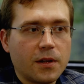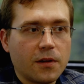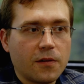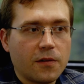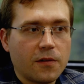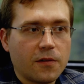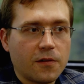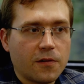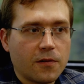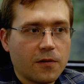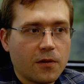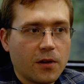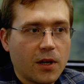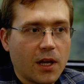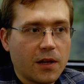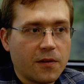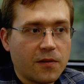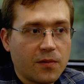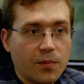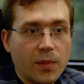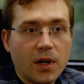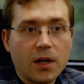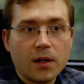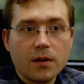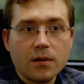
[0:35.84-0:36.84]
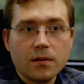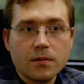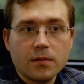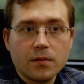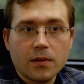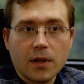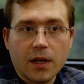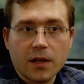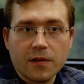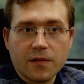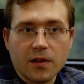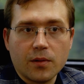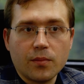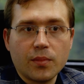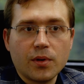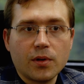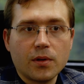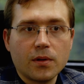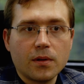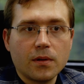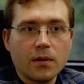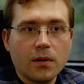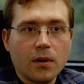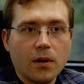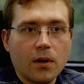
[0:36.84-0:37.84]
This is a small
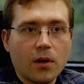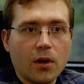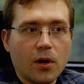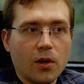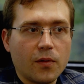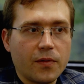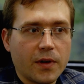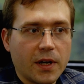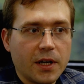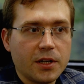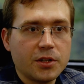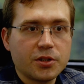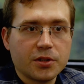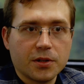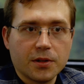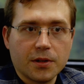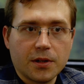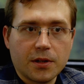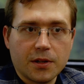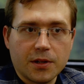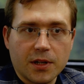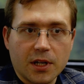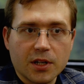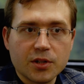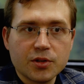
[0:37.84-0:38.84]
example of agent in